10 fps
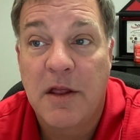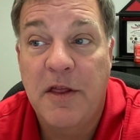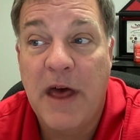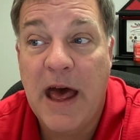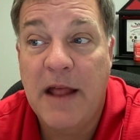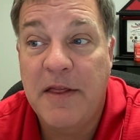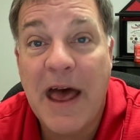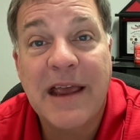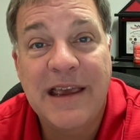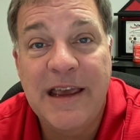
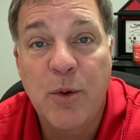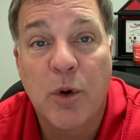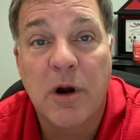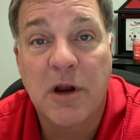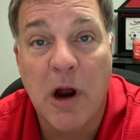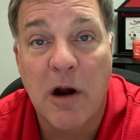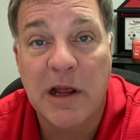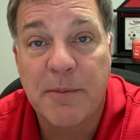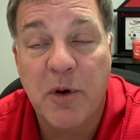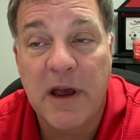that keyword
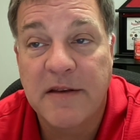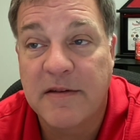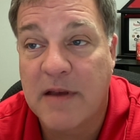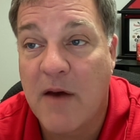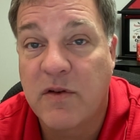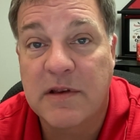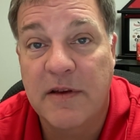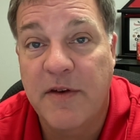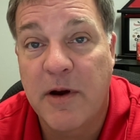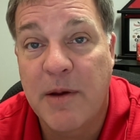garlic press is
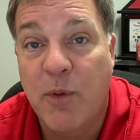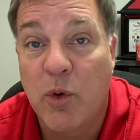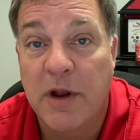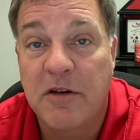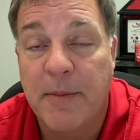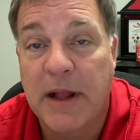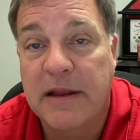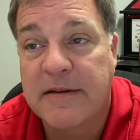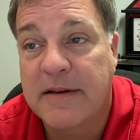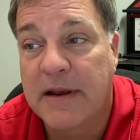obviously very important to my
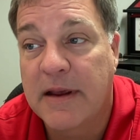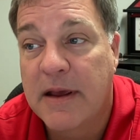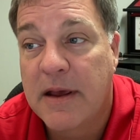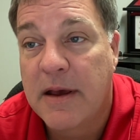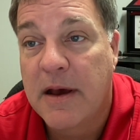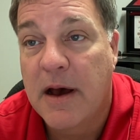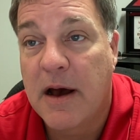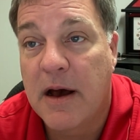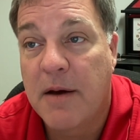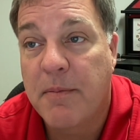listing,
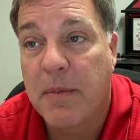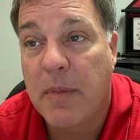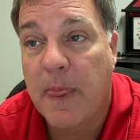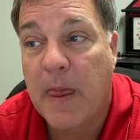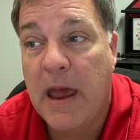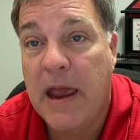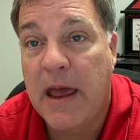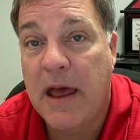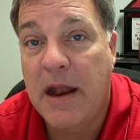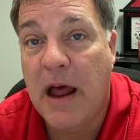
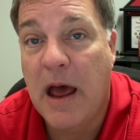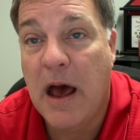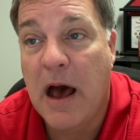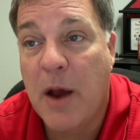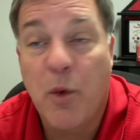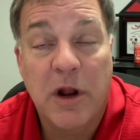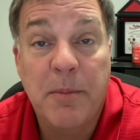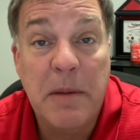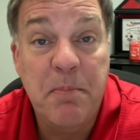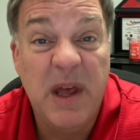and I want to
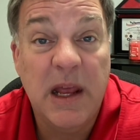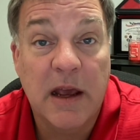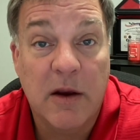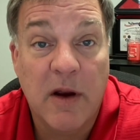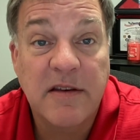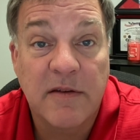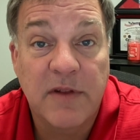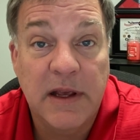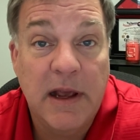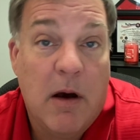be bidding
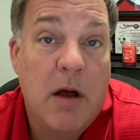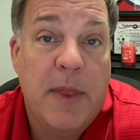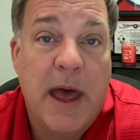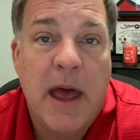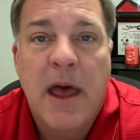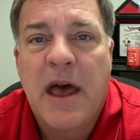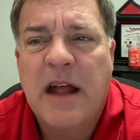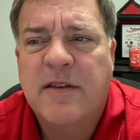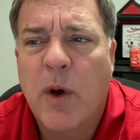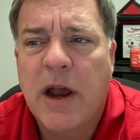aggressively on that.
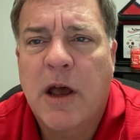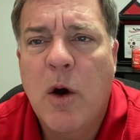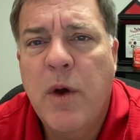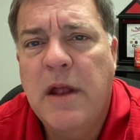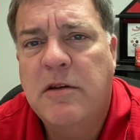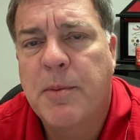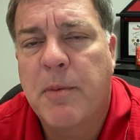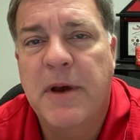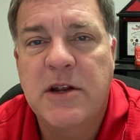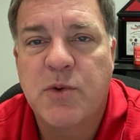And so I go into
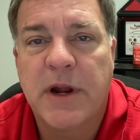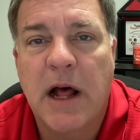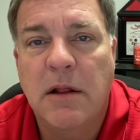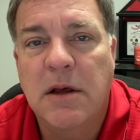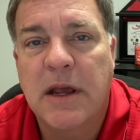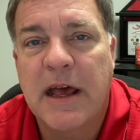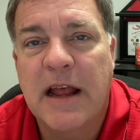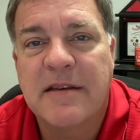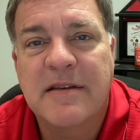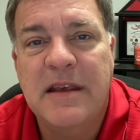Perpetua and I look and
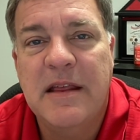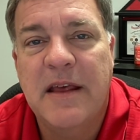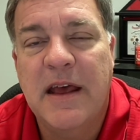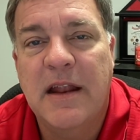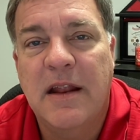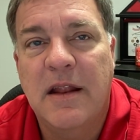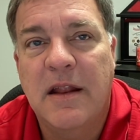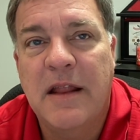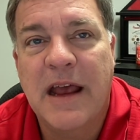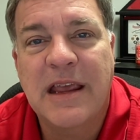I see
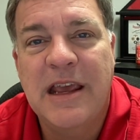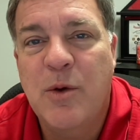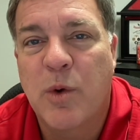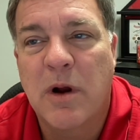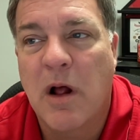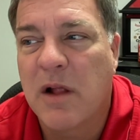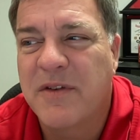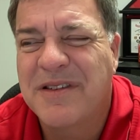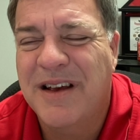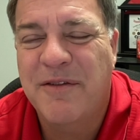that keyword, all of
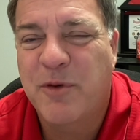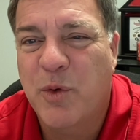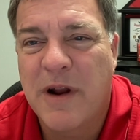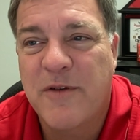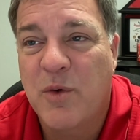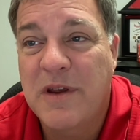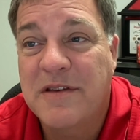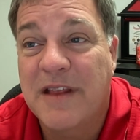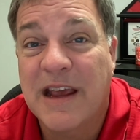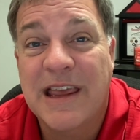a sudden, for whatever
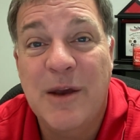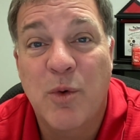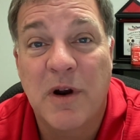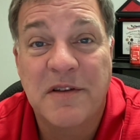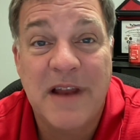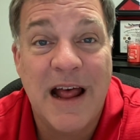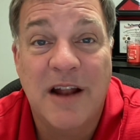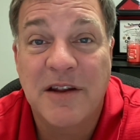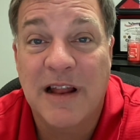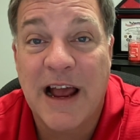reason, that keyword's
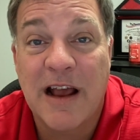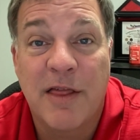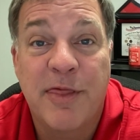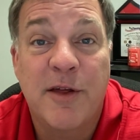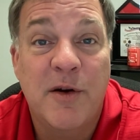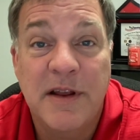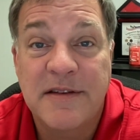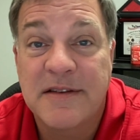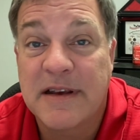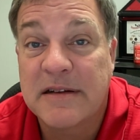down to like a
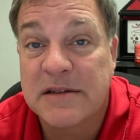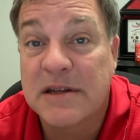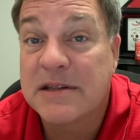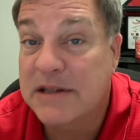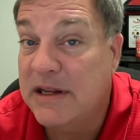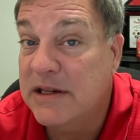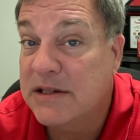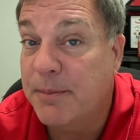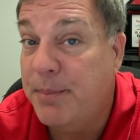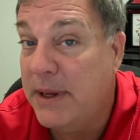36
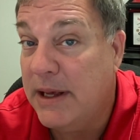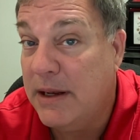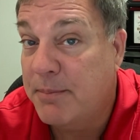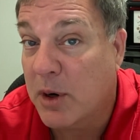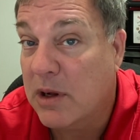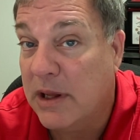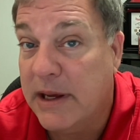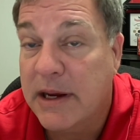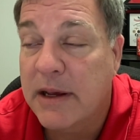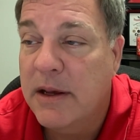cents bid per
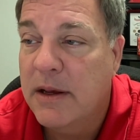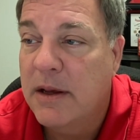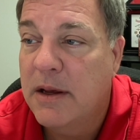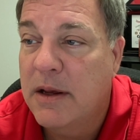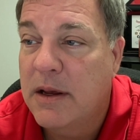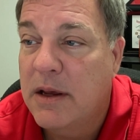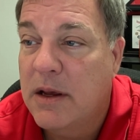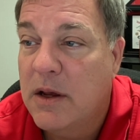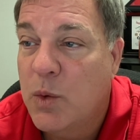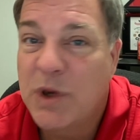click,
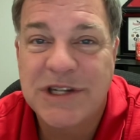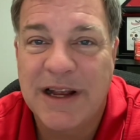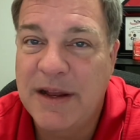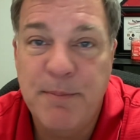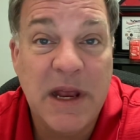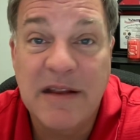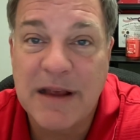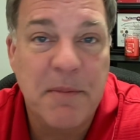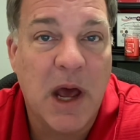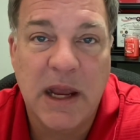which means
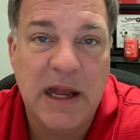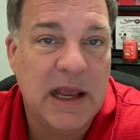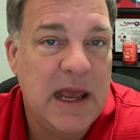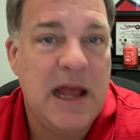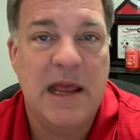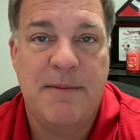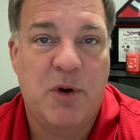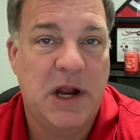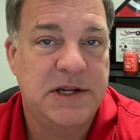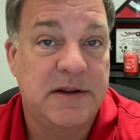I'm not getting any
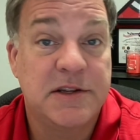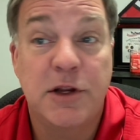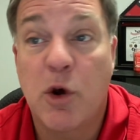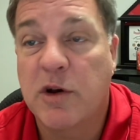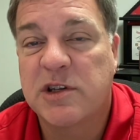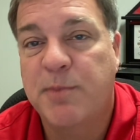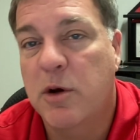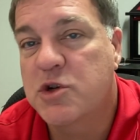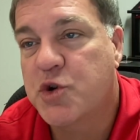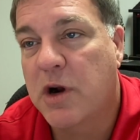impressions, no
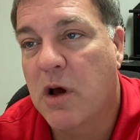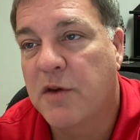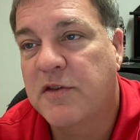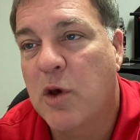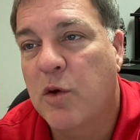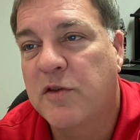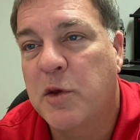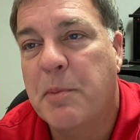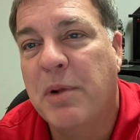exposure at all. So the